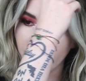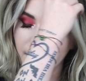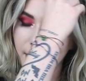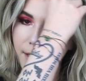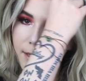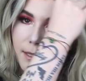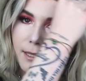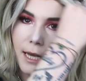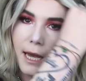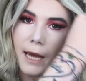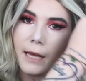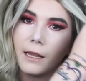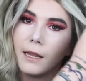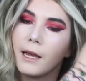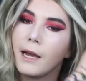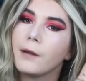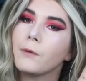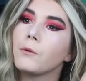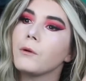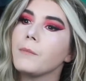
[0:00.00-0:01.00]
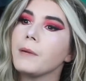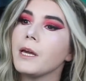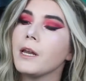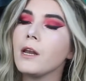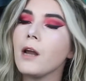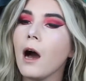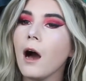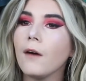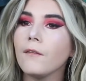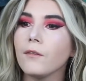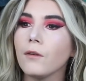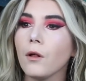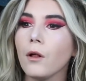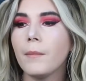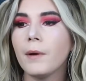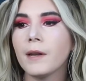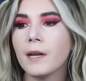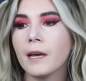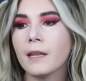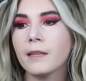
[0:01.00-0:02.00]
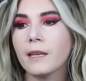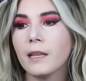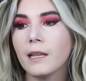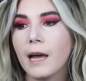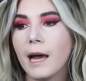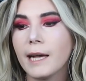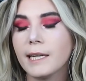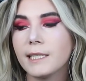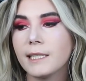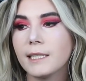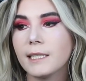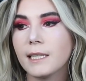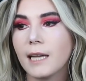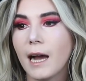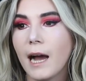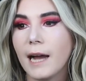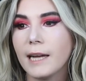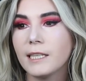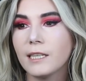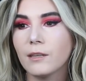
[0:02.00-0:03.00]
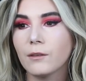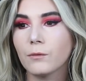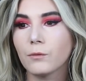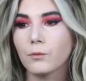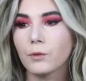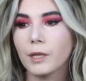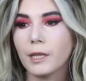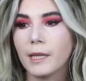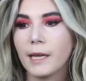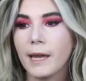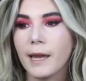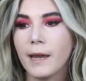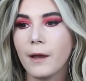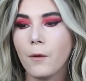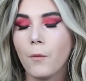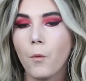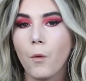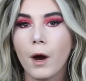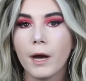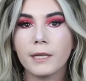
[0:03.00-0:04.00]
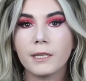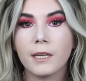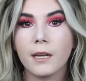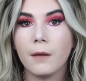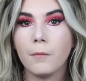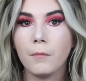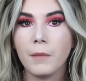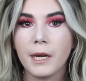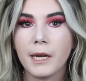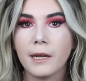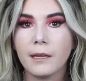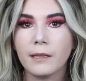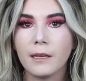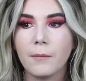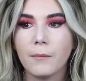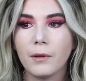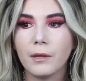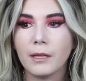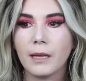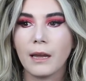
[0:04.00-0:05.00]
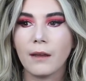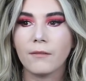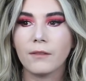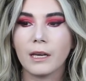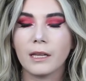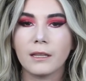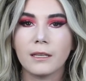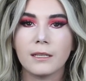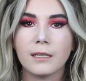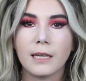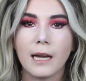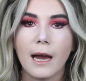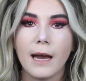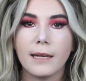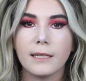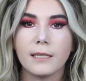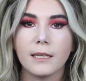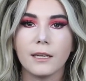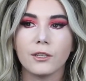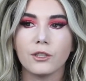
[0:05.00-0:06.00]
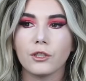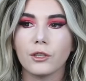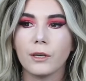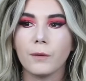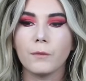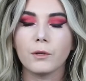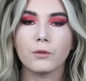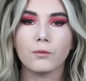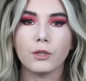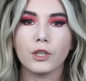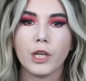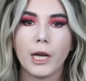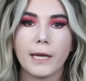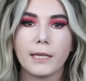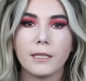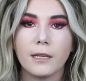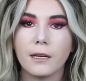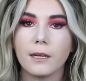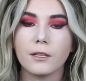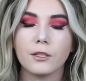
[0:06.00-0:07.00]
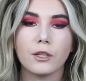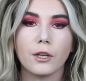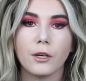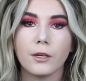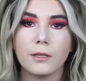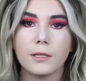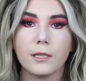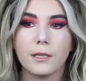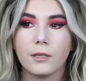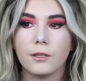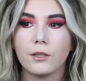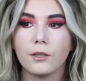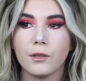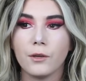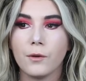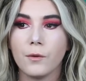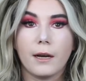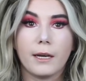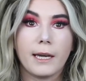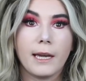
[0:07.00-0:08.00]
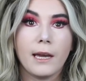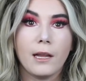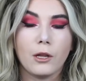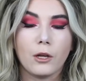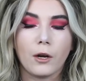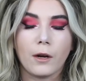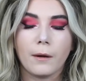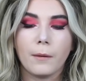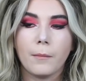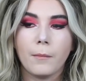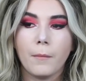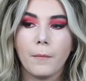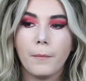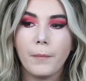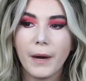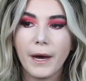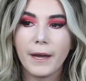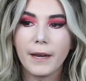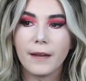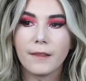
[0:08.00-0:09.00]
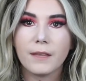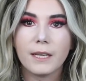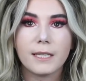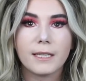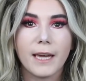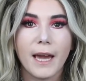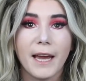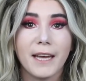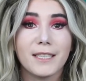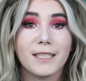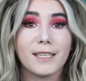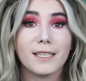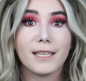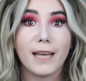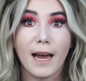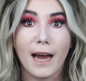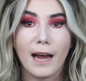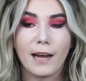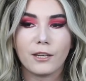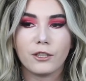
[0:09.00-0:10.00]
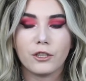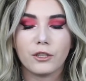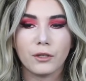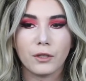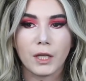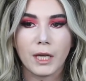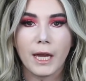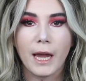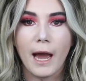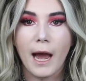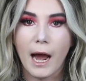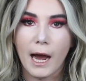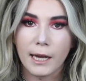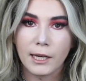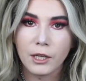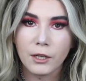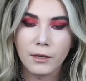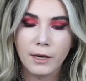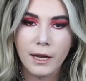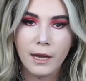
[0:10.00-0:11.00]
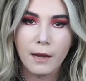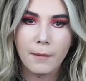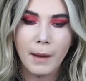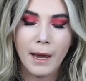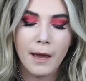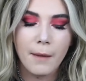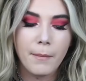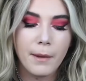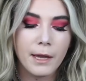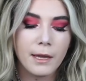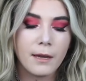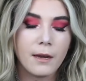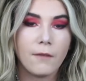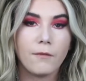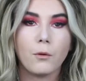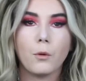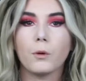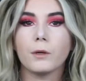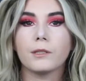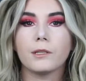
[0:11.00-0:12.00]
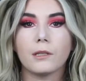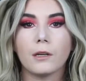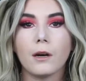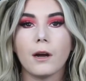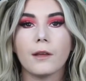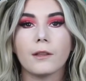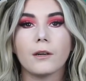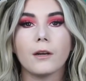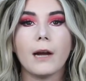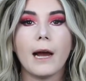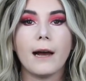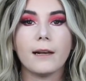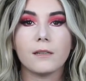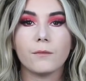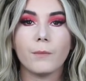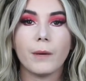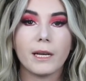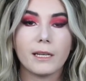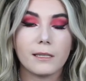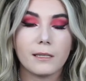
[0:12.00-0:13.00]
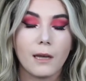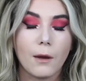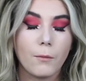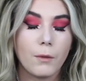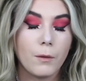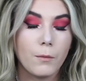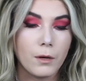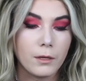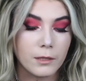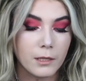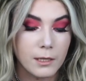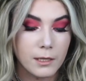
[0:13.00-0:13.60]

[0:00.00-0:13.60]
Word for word: or else the headline would be a novel but nonetheless I didn't really want to immediately believe that this guy essentially was rejected and turns into a killer but in this case it's actually accurate in my opinion of course there are other aspects that we will